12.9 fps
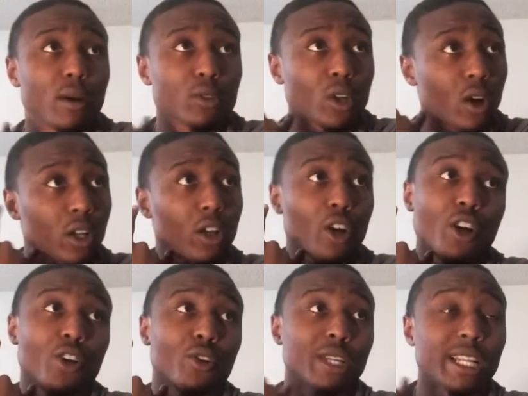So I'm talking to
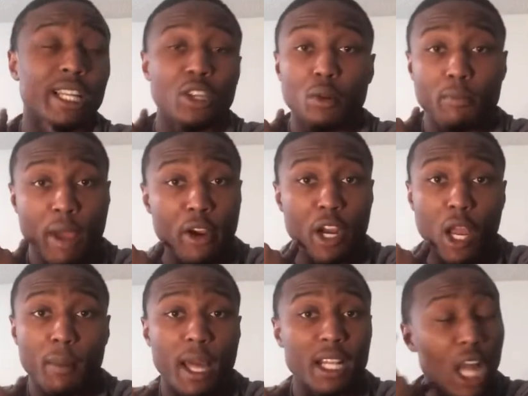her, and then he in the
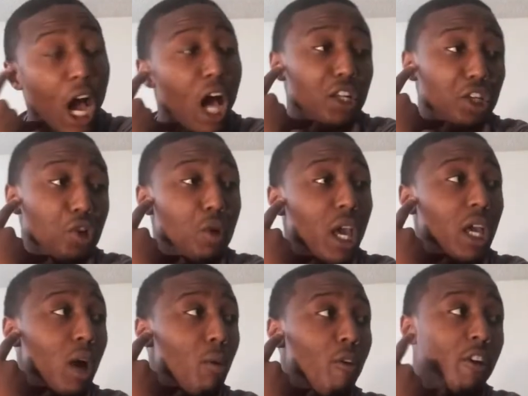background, I'm like, nah, nigga, you
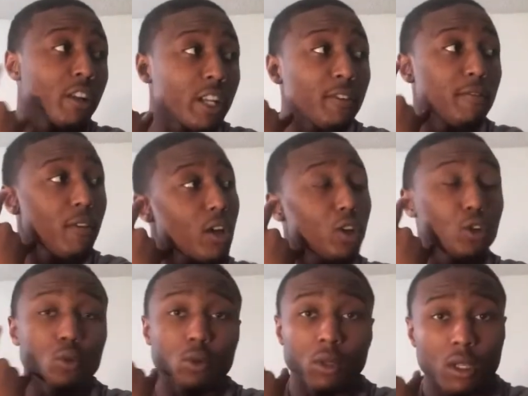can't come over here, nigga, fuck
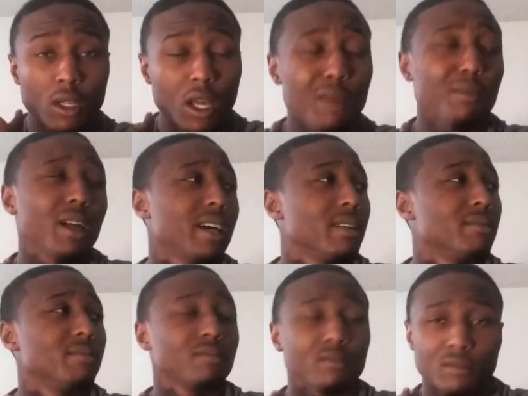you. I'm like,